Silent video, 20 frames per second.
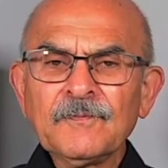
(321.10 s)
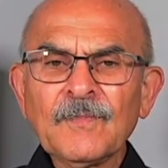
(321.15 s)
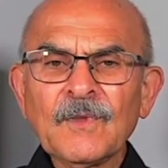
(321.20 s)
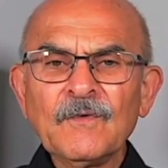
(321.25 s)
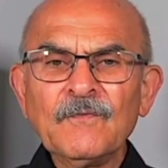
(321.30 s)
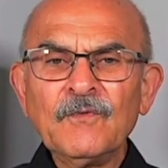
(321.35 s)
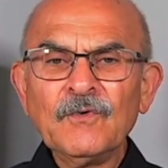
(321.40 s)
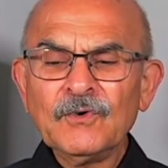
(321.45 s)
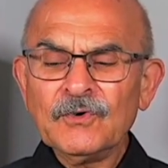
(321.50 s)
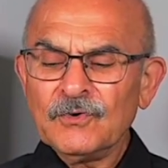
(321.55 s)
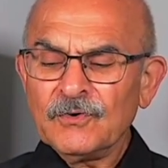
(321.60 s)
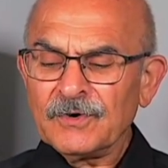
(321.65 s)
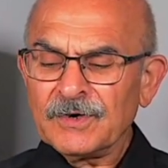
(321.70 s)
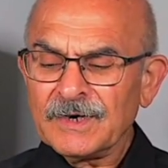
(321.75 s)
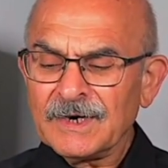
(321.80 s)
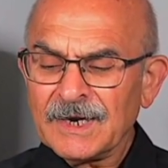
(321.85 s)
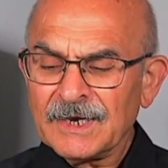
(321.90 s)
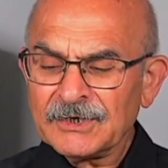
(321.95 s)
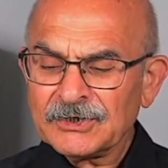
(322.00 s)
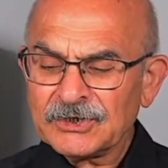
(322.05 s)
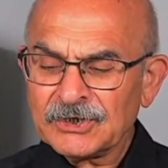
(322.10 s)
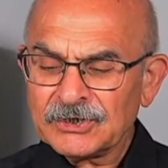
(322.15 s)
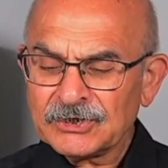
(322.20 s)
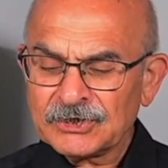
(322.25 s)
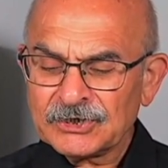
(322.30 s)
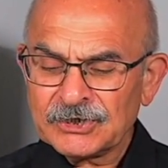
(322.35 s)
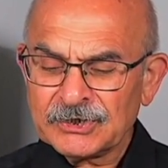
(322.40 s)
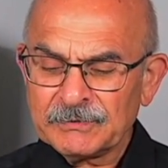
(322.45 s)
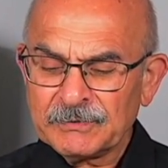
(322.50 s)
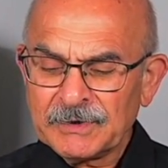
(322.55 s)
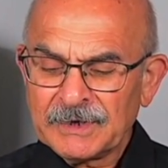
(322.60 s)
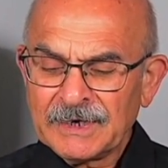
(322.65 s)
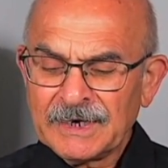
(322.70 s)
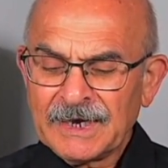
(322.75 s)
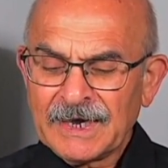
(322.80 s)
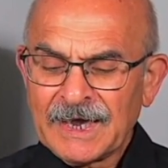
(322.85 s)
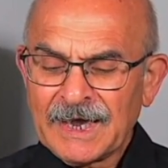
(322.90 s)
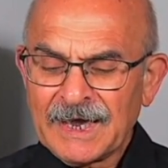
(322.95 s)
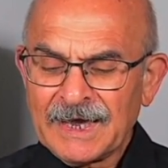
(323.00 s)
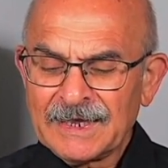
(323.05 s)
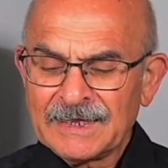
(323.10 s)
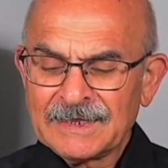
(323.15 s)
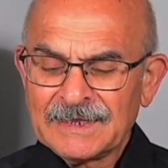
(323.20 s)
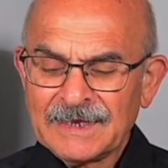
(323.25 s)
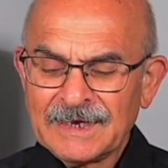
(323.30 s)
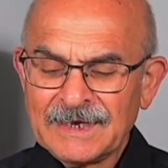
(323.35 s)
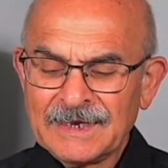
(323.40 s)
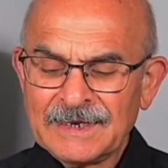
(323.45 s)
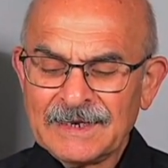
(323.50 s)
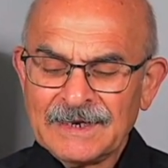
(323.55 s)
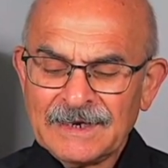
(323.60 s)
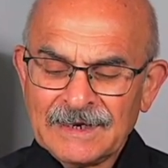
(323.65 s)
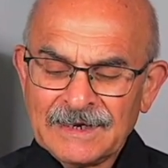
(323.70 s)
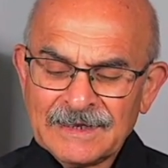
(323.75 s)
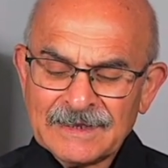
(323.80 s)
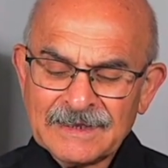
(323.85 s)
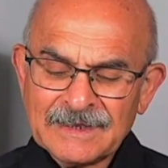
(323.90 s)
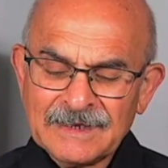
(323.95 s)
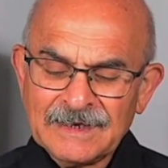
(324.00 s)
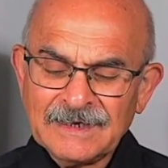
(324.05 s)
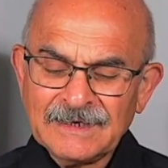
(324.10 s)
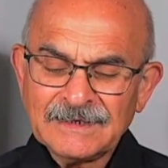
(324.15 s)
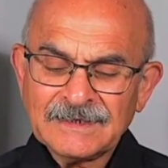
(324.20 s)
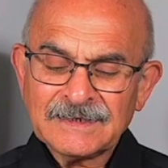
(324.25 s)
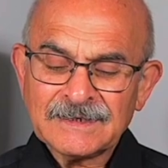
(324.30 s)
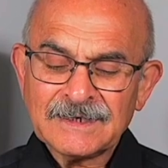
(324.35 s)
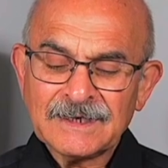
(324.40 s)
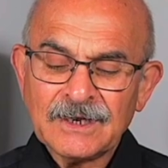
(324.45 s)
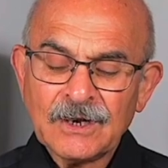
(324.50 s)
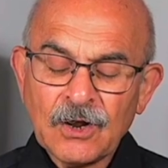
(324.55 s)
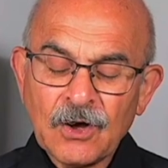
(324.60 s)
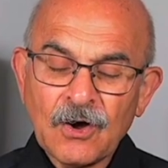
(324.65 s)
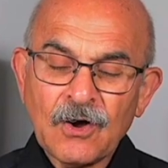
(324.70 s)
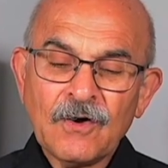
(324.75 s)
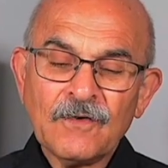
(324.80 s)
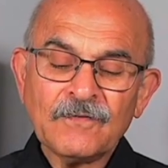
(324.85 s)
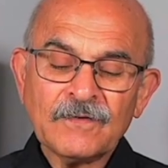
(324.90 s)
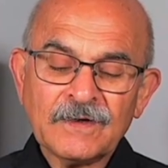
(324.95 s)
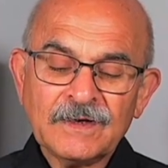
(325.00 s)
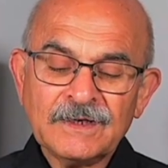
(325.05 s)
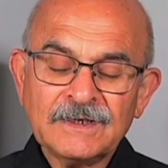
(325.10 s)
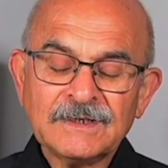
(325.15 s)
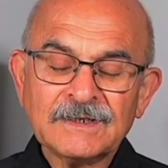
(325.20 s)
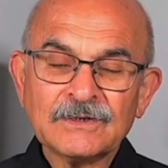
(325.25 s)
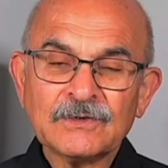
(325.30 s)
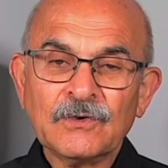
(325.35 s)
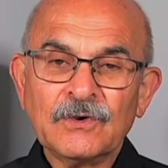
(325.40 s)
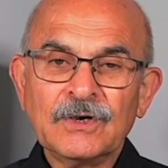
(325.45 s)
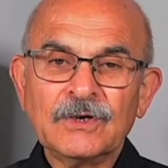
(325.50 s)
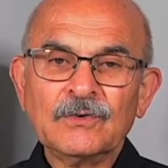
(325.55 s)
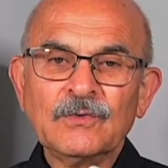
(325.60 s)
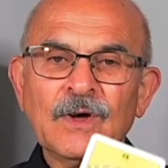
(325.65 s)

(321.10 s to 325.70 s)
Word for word: for your relationship? And then this love is going to